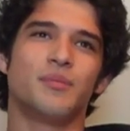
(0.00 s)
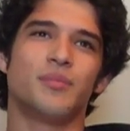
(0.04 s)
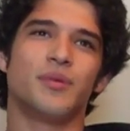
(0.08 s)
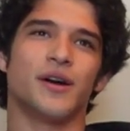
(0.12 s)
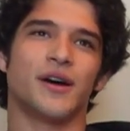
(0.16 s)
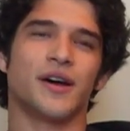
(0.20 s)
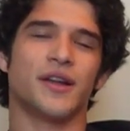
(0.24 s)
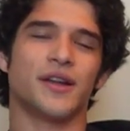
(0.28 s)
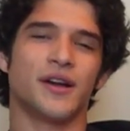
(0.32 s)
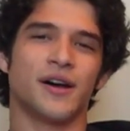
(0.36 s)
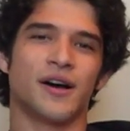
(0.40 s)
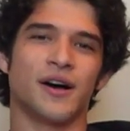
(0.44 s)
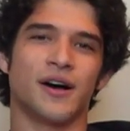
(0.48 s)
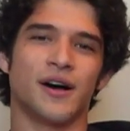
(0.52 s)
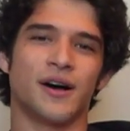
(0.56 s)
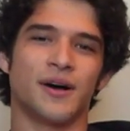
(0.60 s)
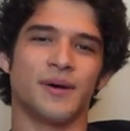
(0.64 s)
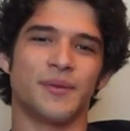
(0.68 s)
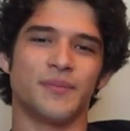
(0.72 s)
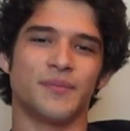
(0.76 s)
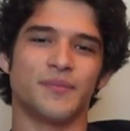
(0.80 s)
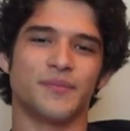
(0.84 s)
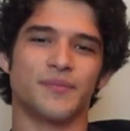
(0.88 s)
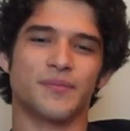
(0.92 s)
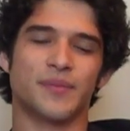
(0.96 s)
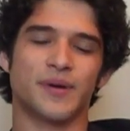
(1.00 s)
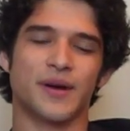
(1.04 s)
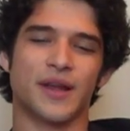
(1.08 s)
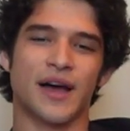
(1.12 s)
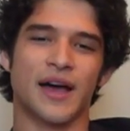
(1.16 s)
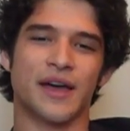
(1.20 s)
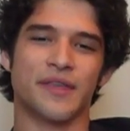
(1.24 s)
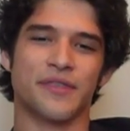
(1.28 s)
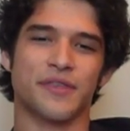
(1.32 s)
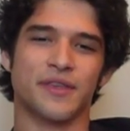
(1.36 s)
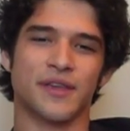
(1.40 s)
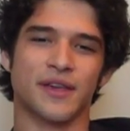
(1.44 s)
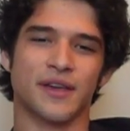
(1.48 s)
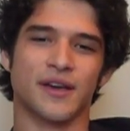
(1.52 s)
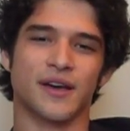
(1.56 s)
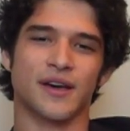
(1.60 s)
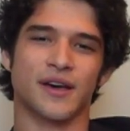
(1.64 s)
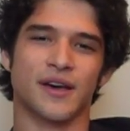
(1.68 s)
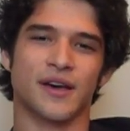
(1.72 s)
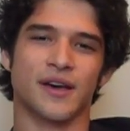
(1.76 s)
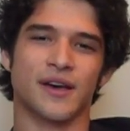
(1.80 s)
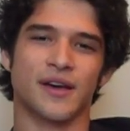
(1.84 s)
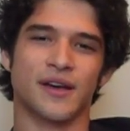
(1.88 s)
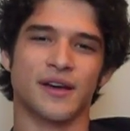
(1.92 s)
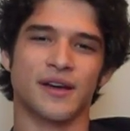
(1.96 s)
but I think
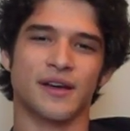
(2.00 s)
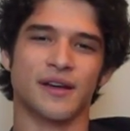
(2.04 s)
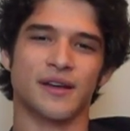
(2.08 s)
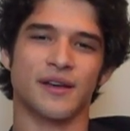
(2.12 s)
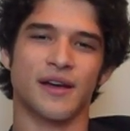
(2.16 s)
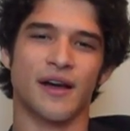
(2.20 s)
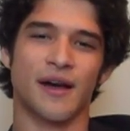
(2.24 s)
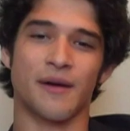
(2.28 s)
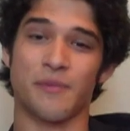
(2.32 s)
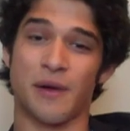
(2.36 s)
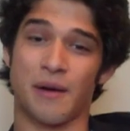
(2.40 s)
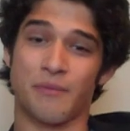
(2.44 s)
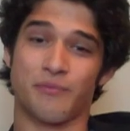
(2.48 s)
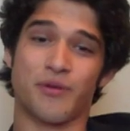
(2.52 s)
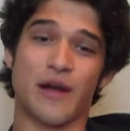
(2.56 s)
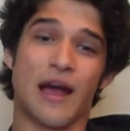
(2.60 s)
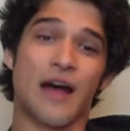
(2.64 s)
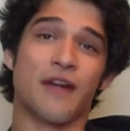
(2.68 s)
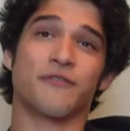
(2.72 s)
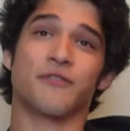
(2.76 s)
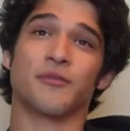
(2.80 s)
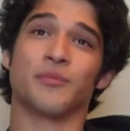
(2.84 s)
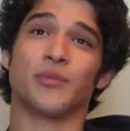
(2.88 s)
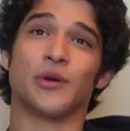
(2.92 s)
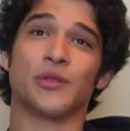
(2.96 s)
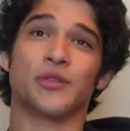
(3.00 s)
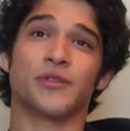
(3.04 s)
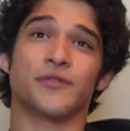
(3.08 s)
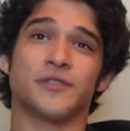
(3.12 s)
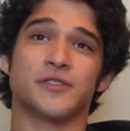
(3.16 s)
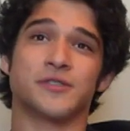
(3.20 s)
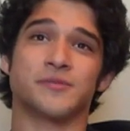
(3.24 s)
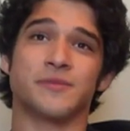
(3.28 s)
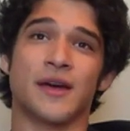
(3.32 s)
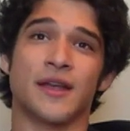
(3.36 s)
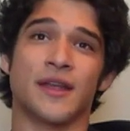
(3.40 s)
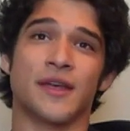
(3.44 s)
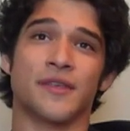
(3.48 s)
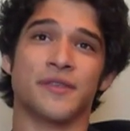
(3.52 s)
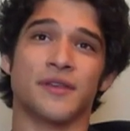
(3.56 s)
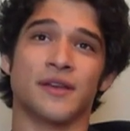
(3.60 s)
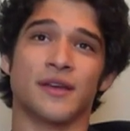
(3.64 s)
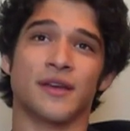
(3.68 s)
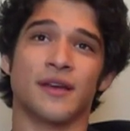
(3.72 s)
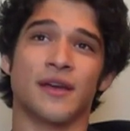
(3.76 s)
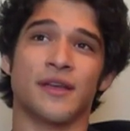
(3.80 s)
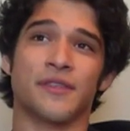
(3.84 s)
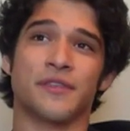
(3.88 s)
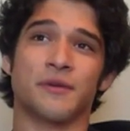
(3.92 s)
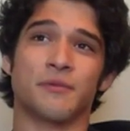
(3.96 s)
I'm proud for both of us, man. I
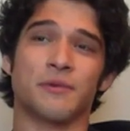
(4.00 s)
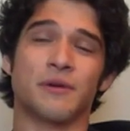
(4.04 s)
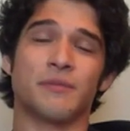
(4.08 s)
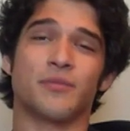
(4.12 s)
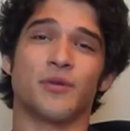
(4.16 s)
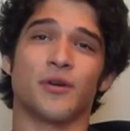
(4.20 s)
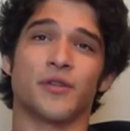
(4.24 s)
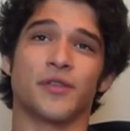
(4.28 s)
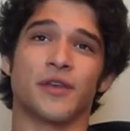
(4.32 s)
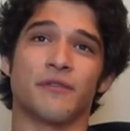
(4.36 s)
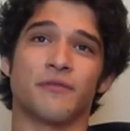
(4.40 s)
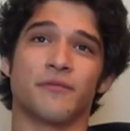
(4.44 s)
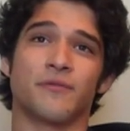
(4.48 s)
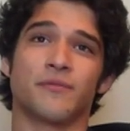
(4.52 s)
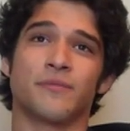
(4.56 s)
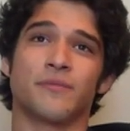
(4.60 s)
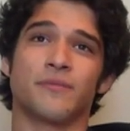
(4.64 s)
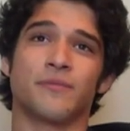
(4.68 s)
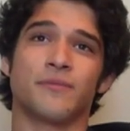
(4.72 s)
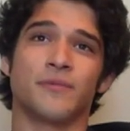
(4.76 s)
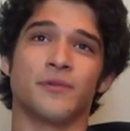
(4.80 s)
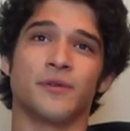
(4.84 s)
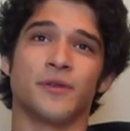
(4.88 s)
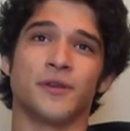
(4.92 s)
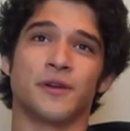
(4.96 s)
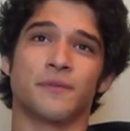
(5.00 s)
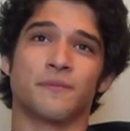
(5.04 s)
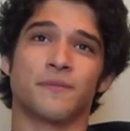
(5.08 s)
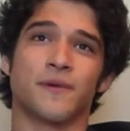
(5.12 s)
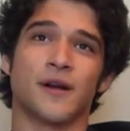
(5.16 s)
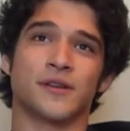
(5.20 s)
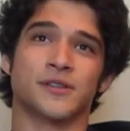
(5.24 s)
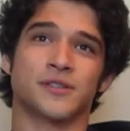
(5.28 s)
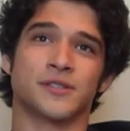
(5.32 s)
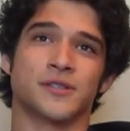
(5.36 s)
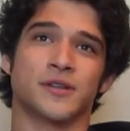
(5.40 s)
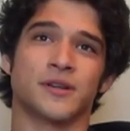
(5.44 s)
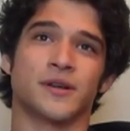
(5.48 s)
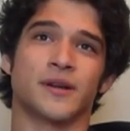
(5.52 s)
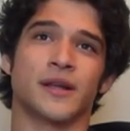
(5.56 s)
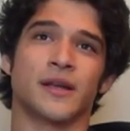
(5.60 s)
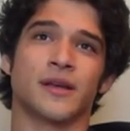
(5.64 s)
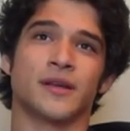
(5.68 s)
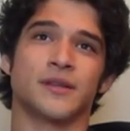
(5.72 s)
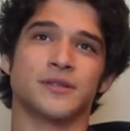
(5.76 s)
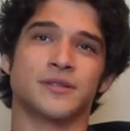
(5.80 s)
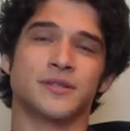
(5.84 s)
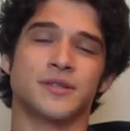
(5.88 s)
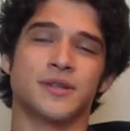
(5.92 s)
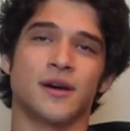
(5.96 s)
think we both have really good projects on our
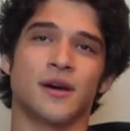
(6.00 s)
hands.